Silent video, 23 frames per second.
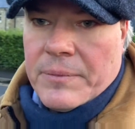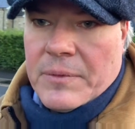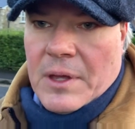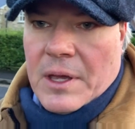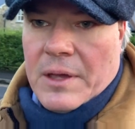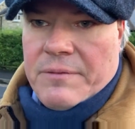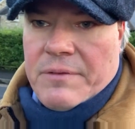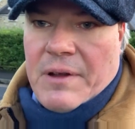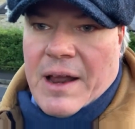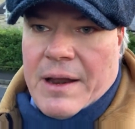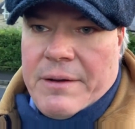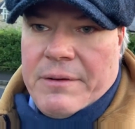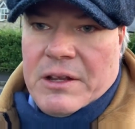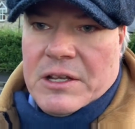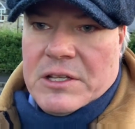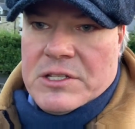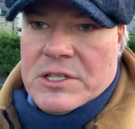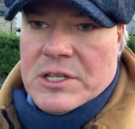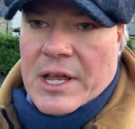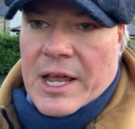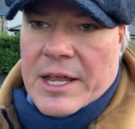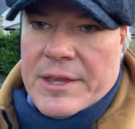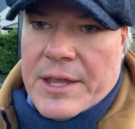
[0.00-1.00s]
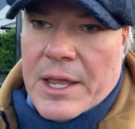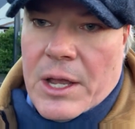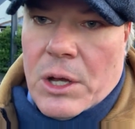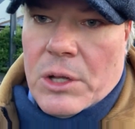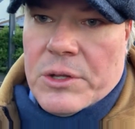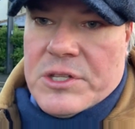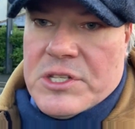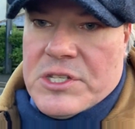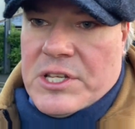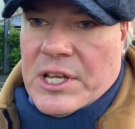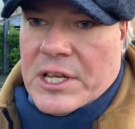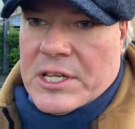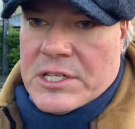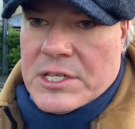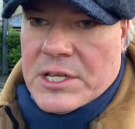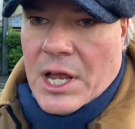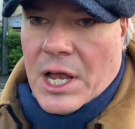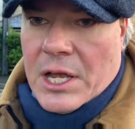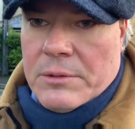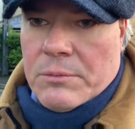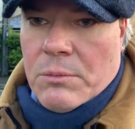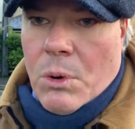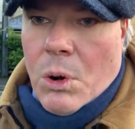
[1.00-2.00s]
variant, and they are the
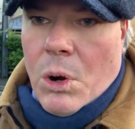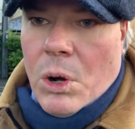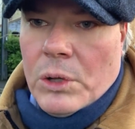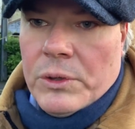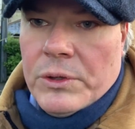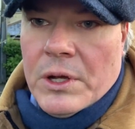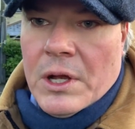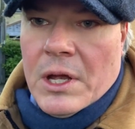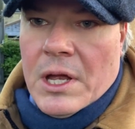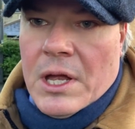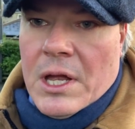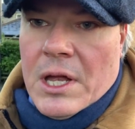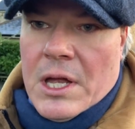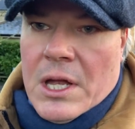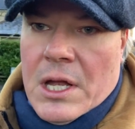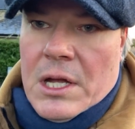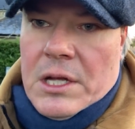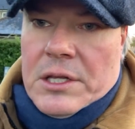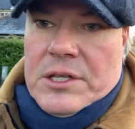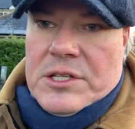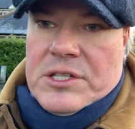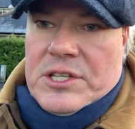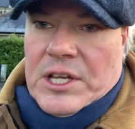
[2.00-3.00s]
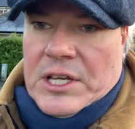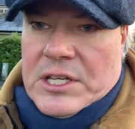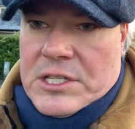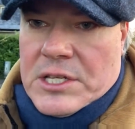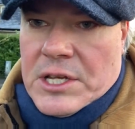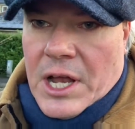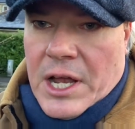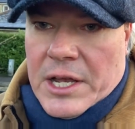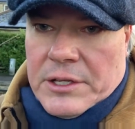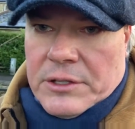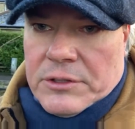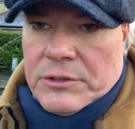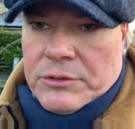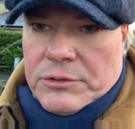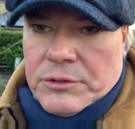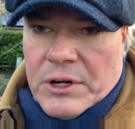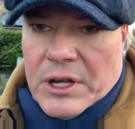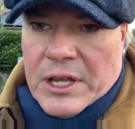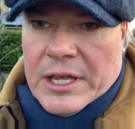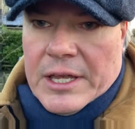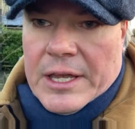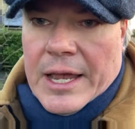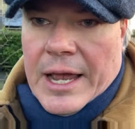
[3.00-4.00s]
691, the
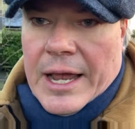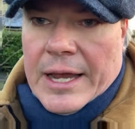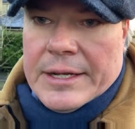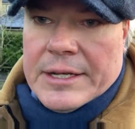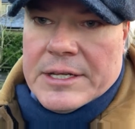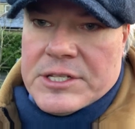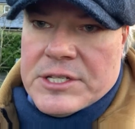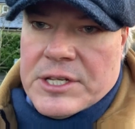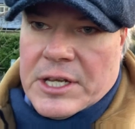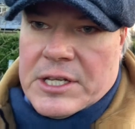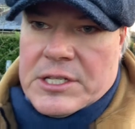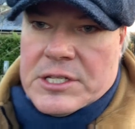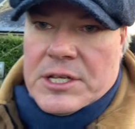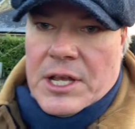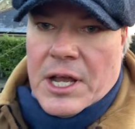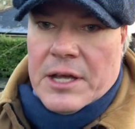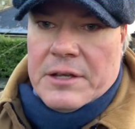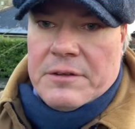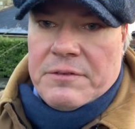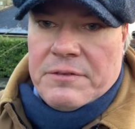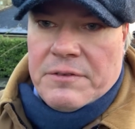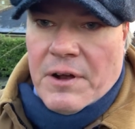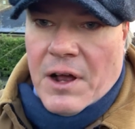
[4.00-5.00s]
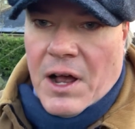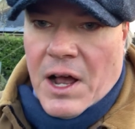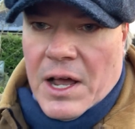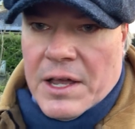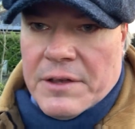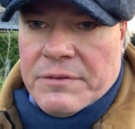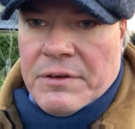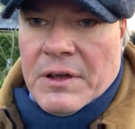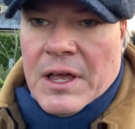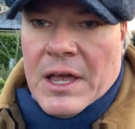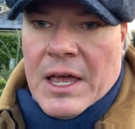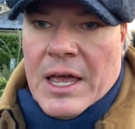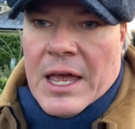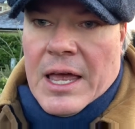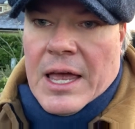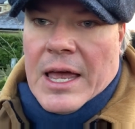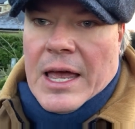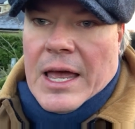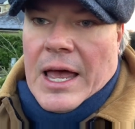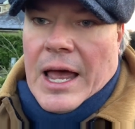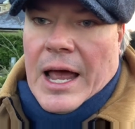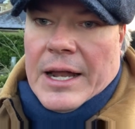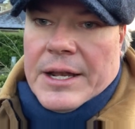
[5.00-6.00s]
693, and the 695.
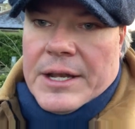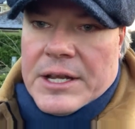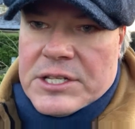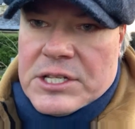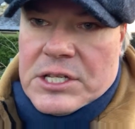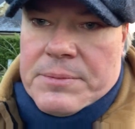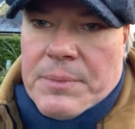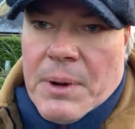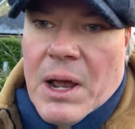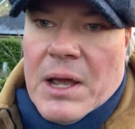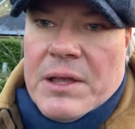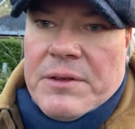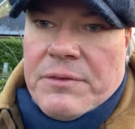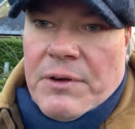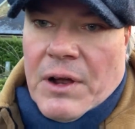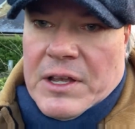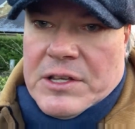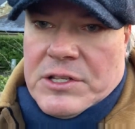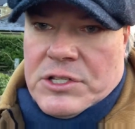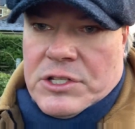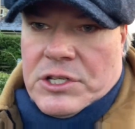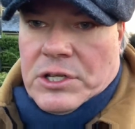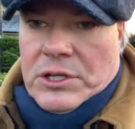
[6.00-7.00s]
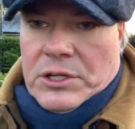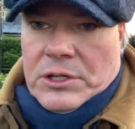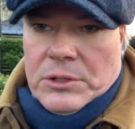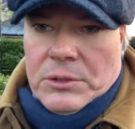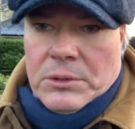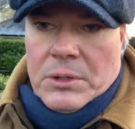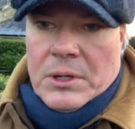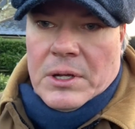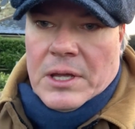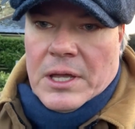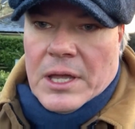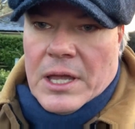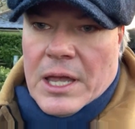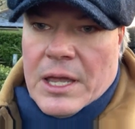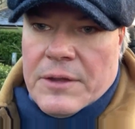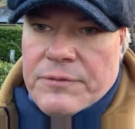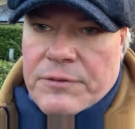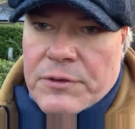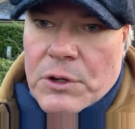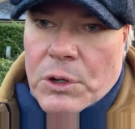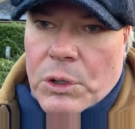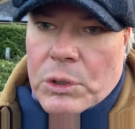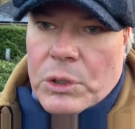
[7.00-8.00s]
And this is my advice to you.
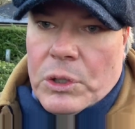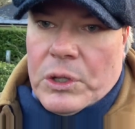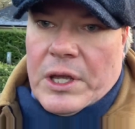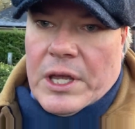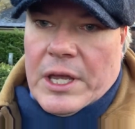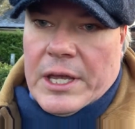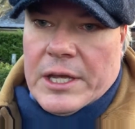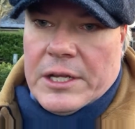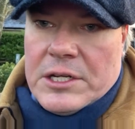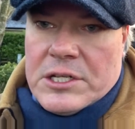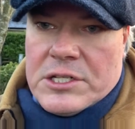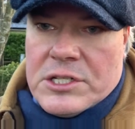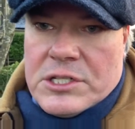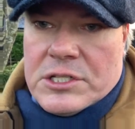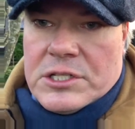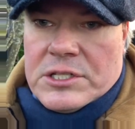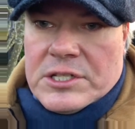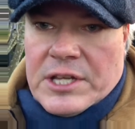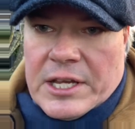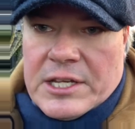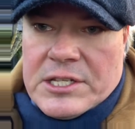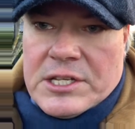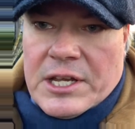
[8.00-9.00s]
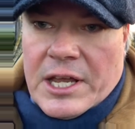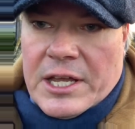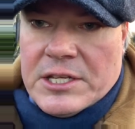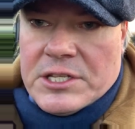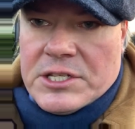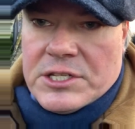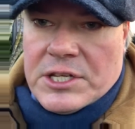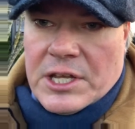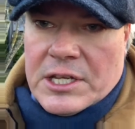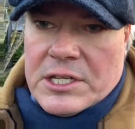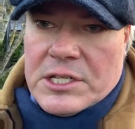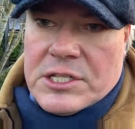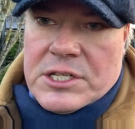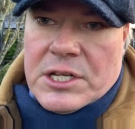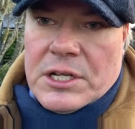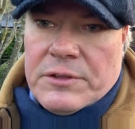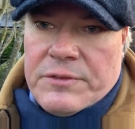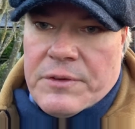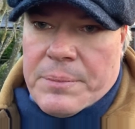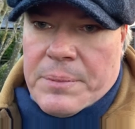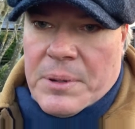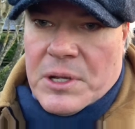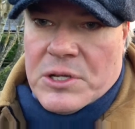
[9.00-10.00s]
If you're looking at a 686
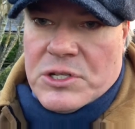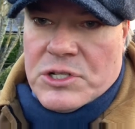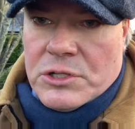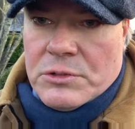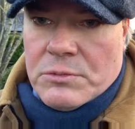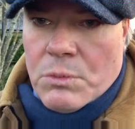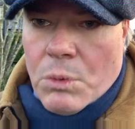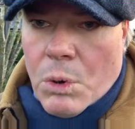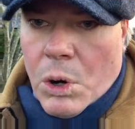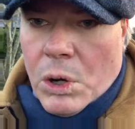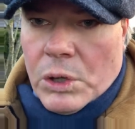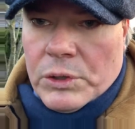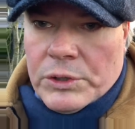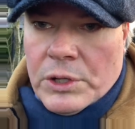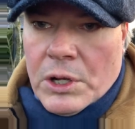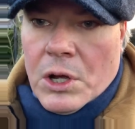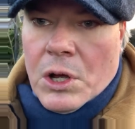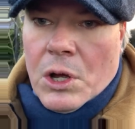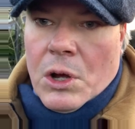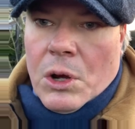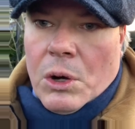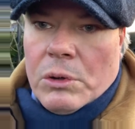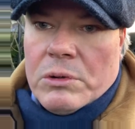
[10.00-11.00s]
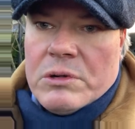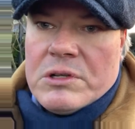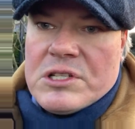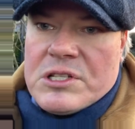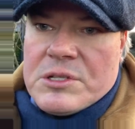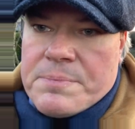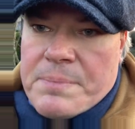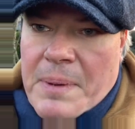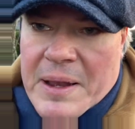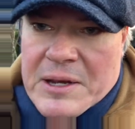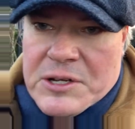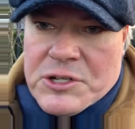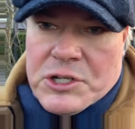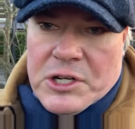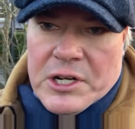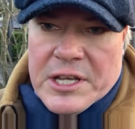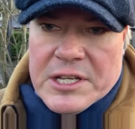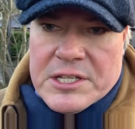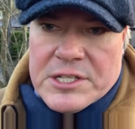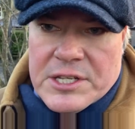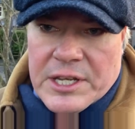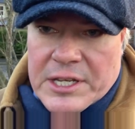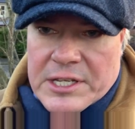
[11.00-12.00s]
Silver Pigeon 1, or especially
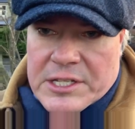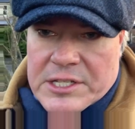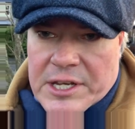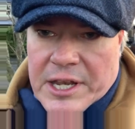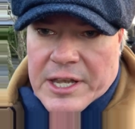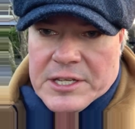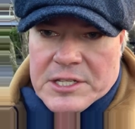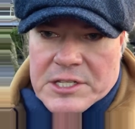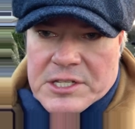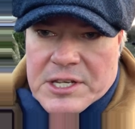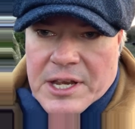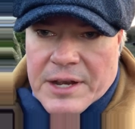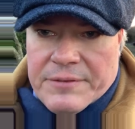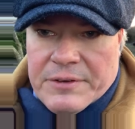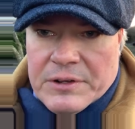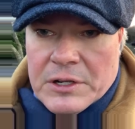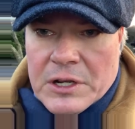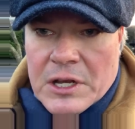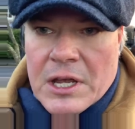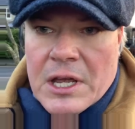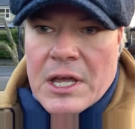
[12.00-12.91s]
a 687